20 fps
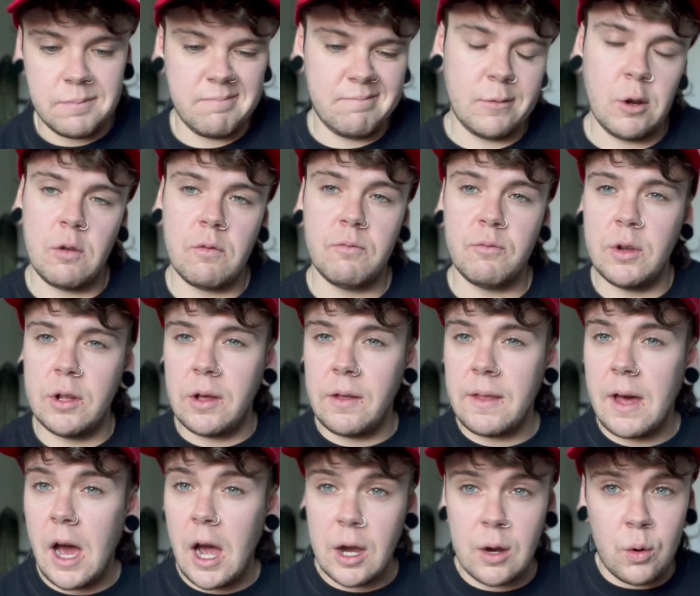Not really
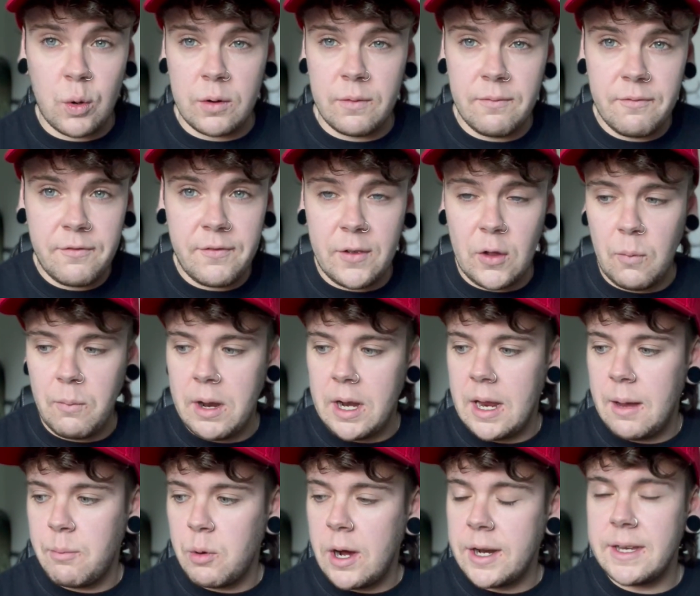that I couldn't film
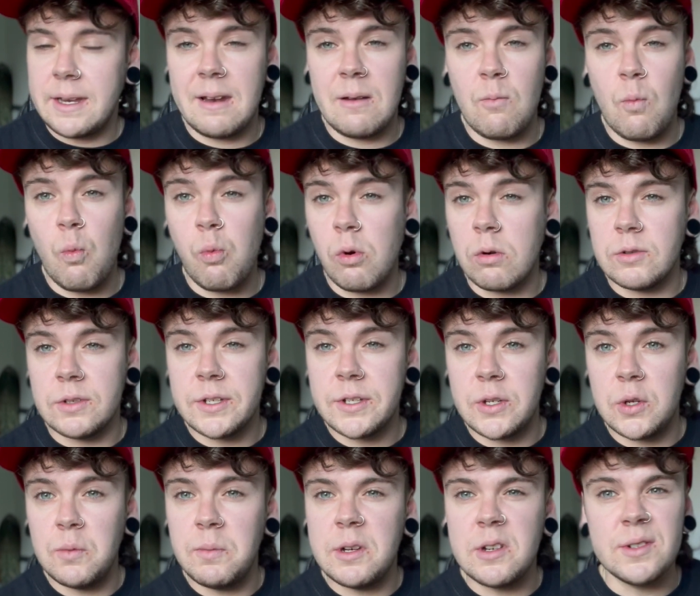any, but I didn't want
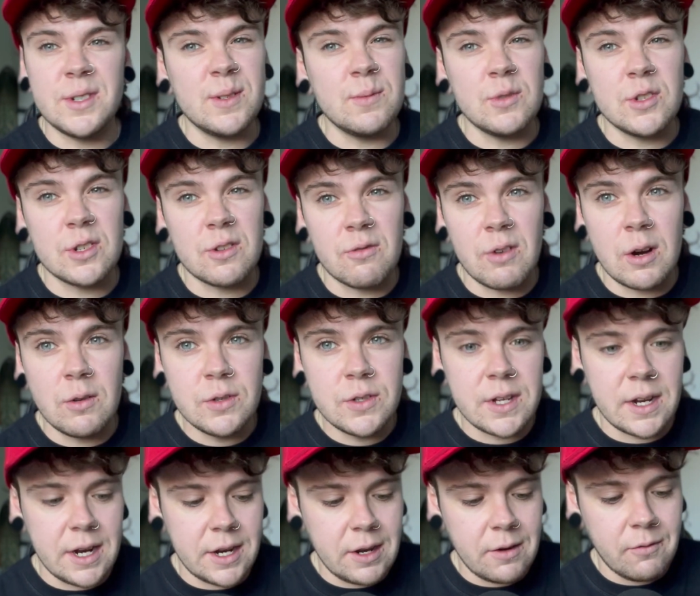to because it was gross
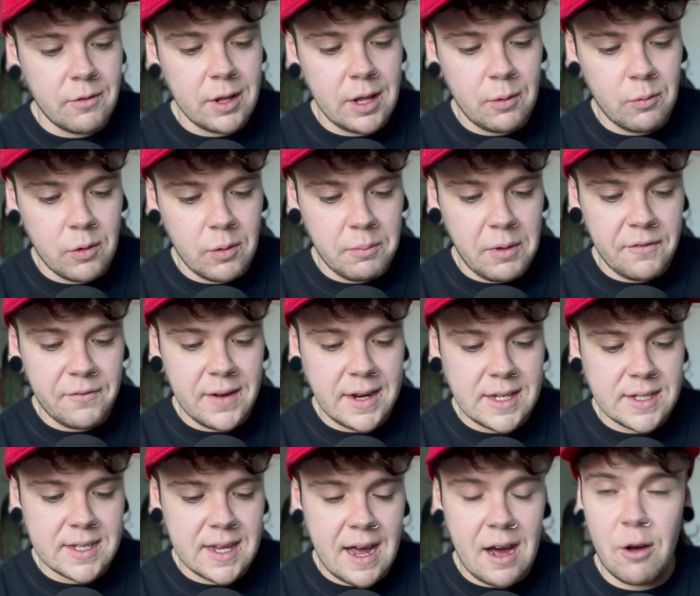and I didn't really want my
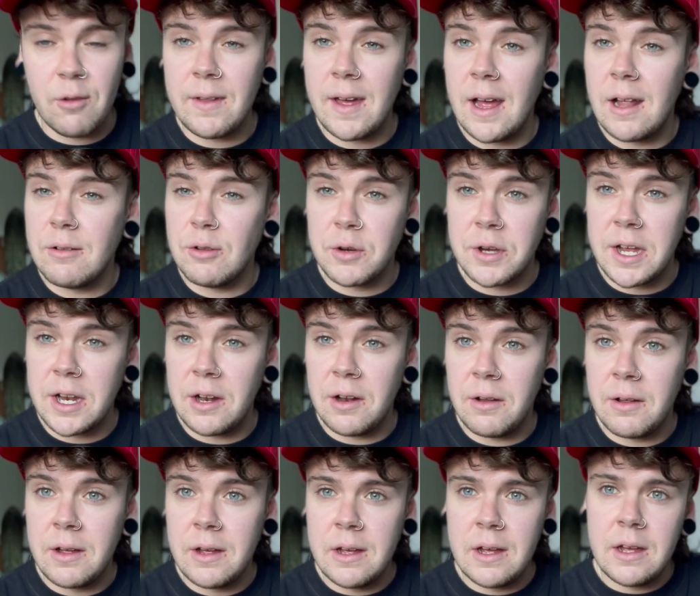face out there looking
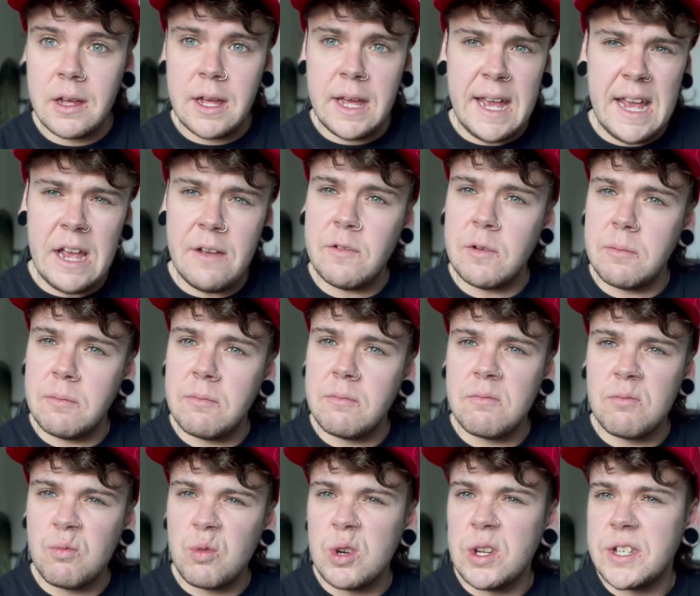even
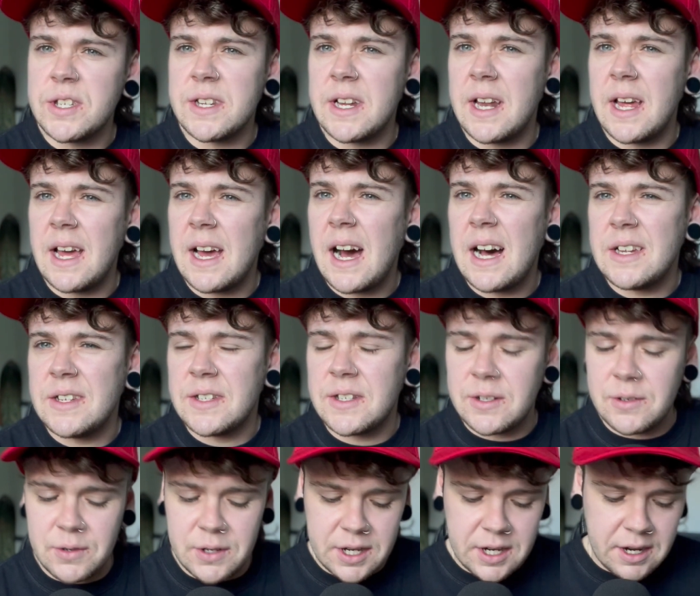worse than it has
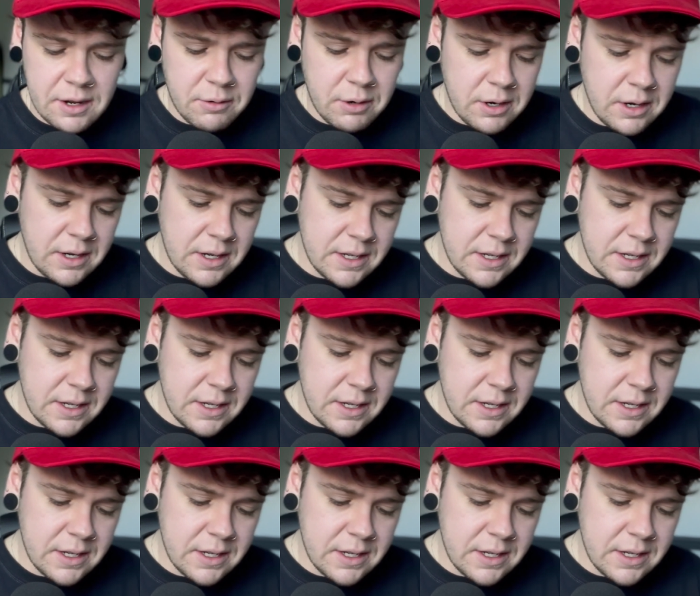to, you know?